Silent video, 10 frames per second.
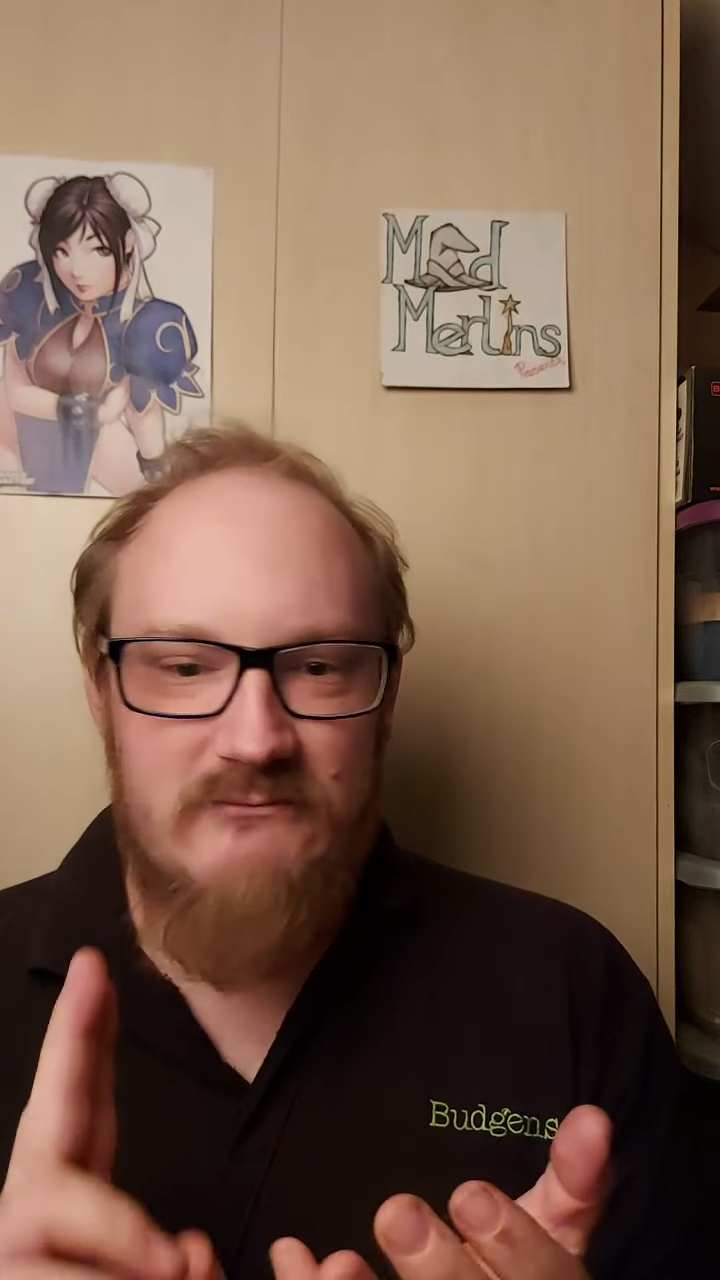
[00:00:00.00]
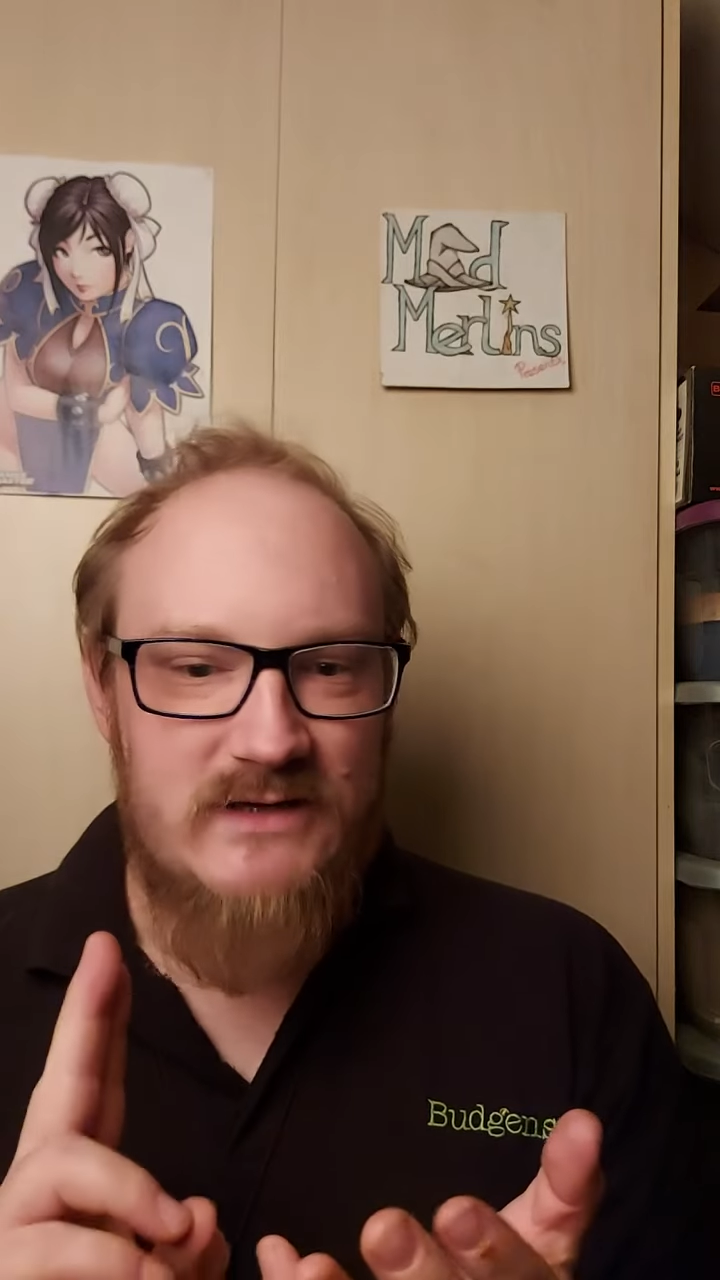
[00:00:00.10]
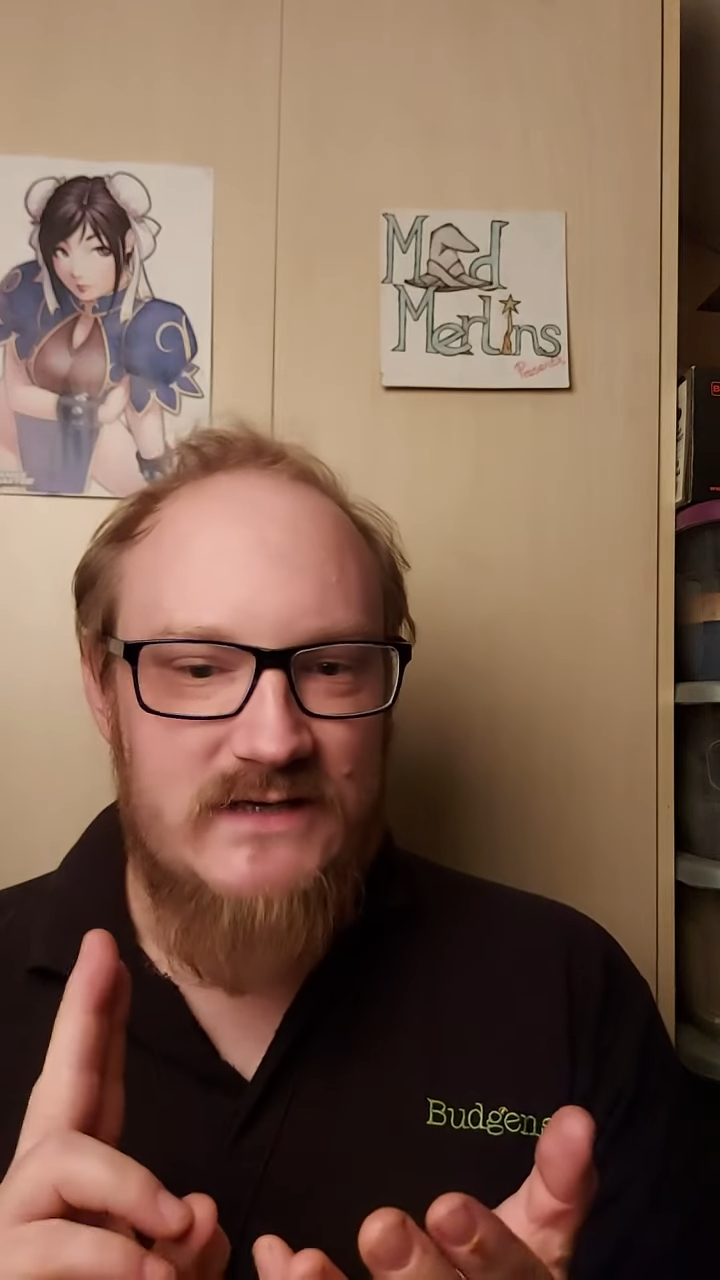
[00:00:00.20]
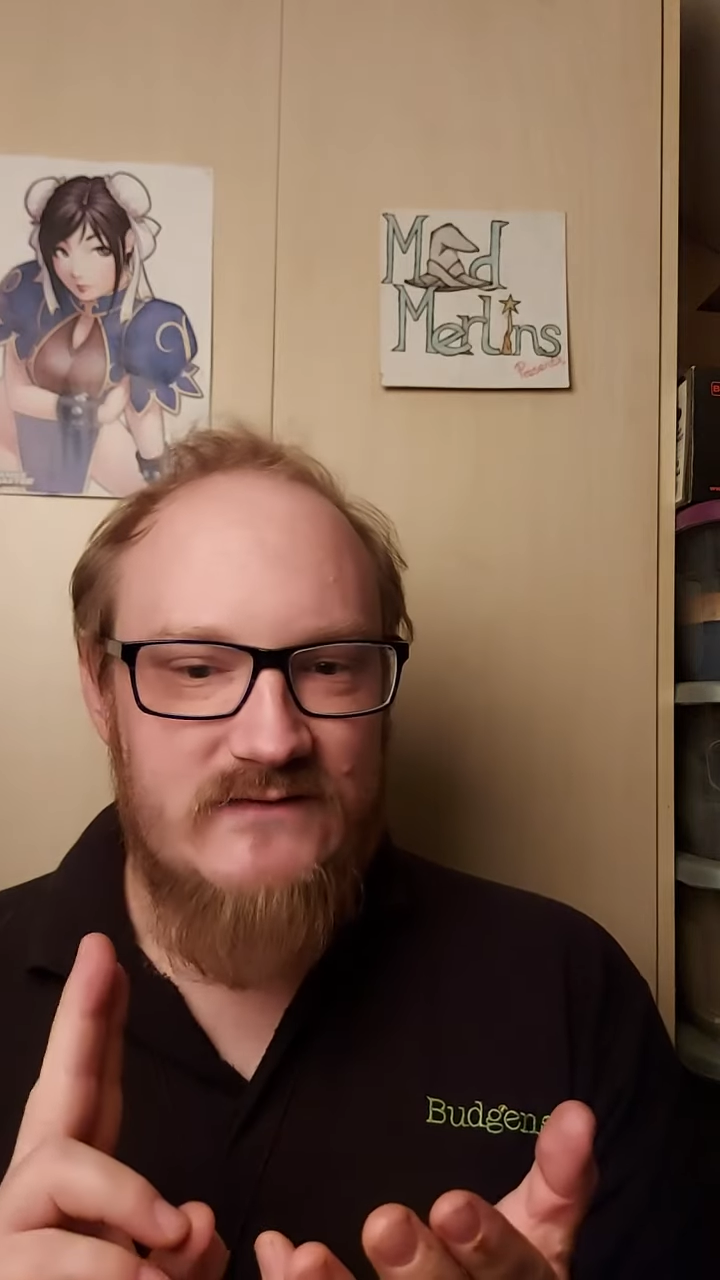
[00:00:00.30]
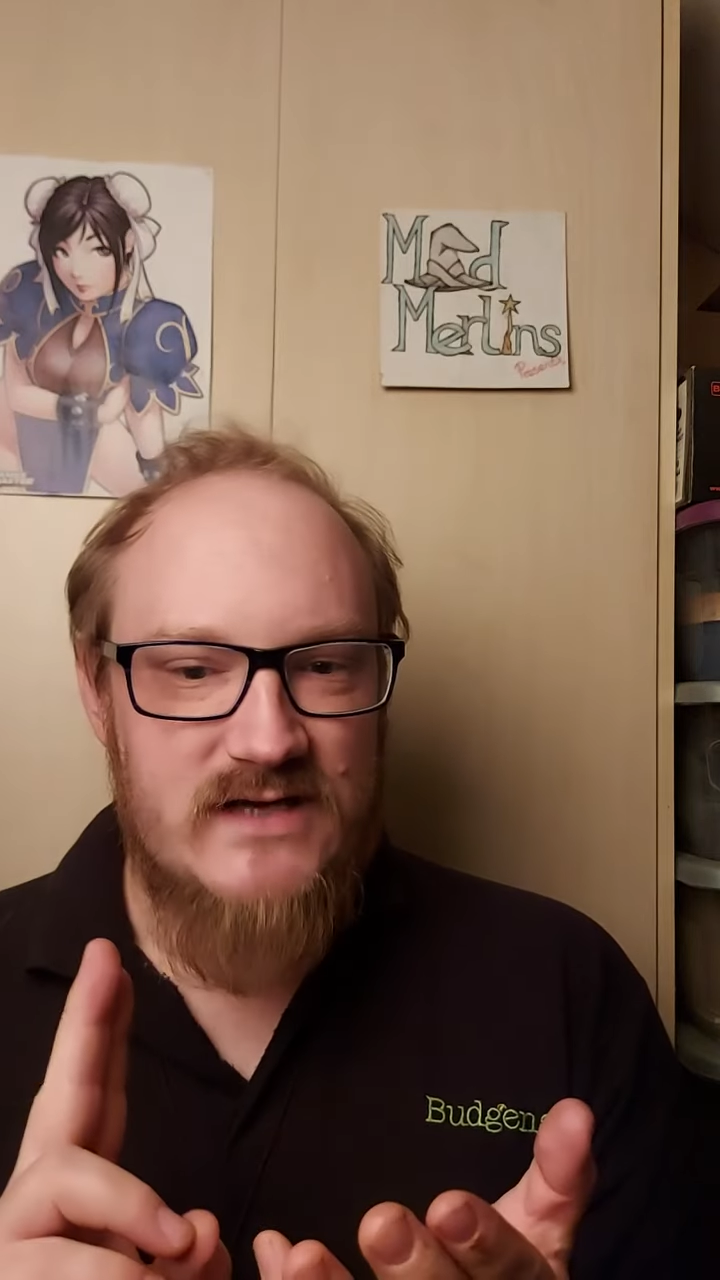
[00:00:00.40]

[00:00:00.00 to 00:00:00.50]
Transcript: We've